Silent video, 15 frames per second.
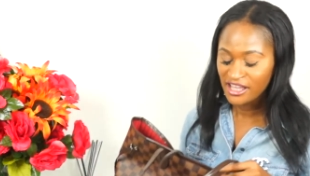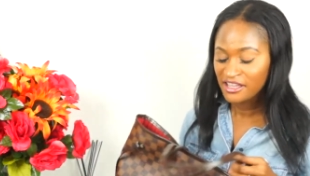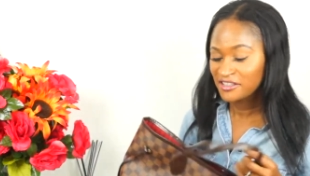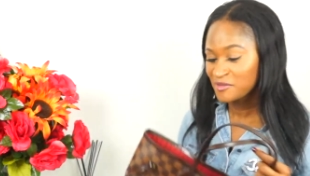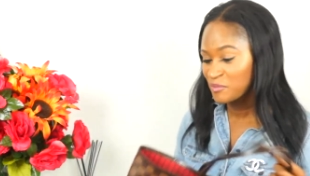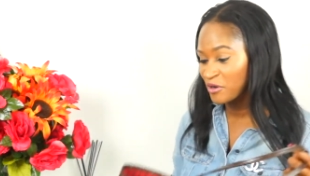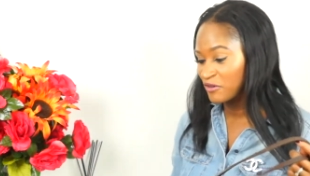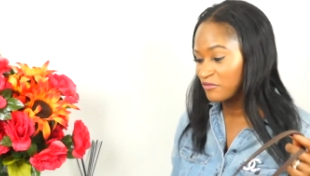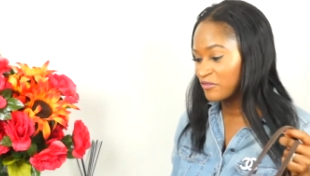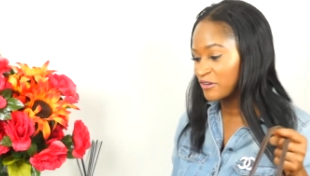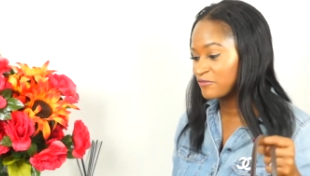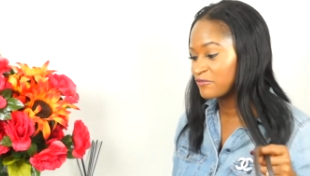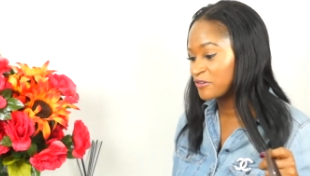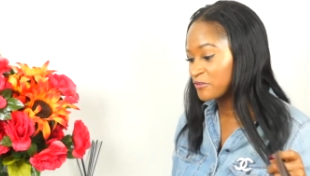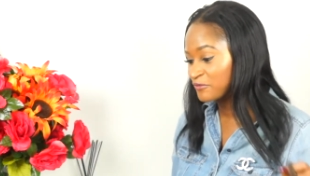It's perfect
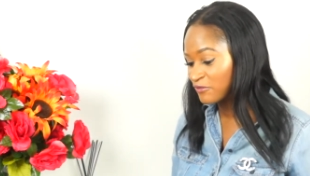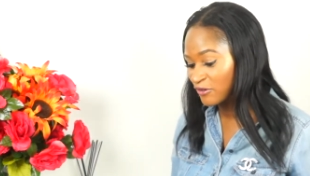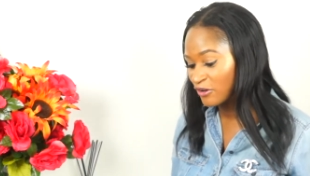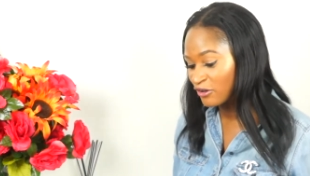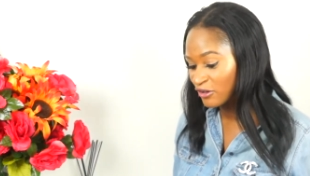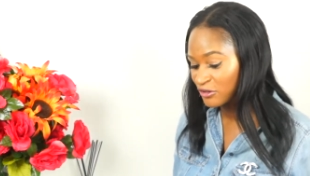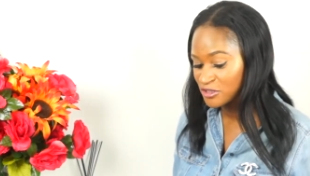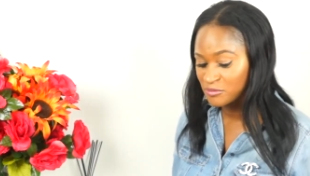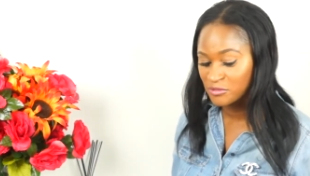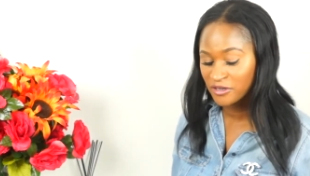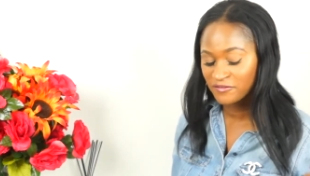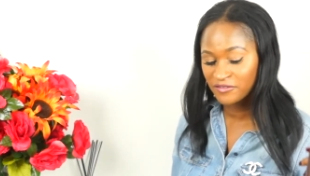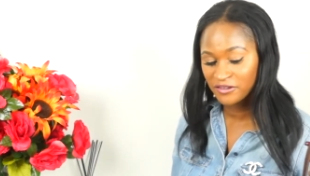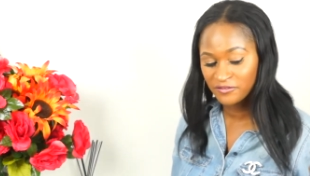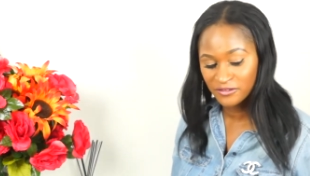for the fall, it's
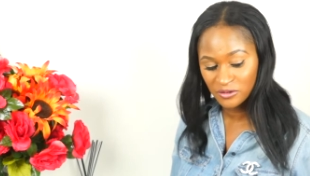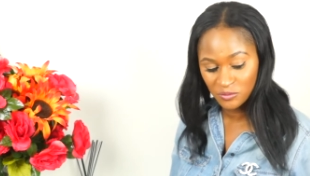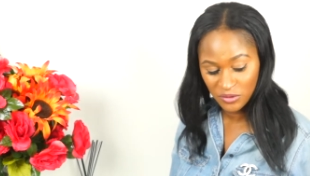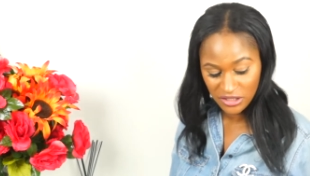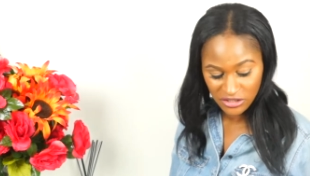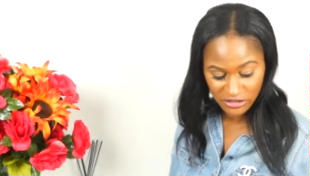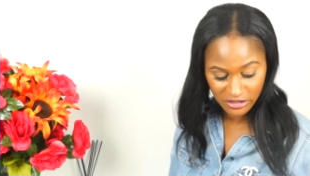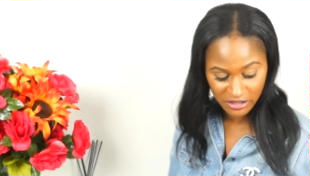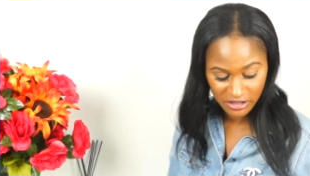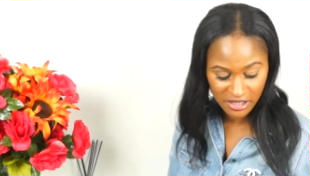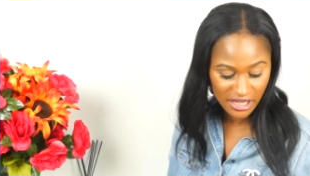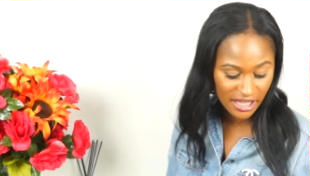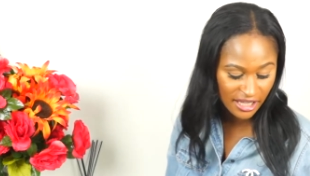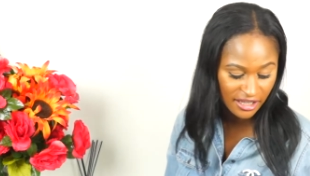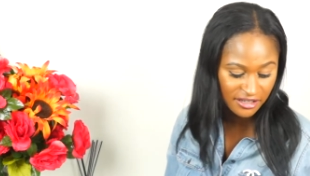perfect for the
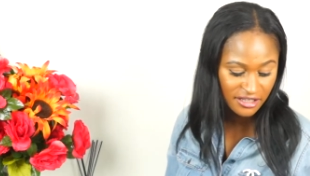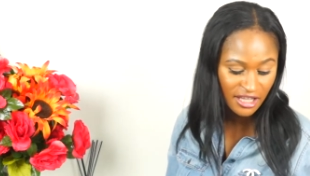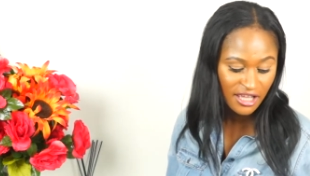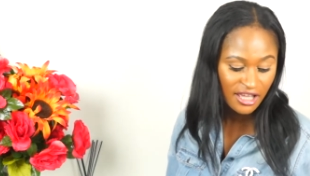winter, and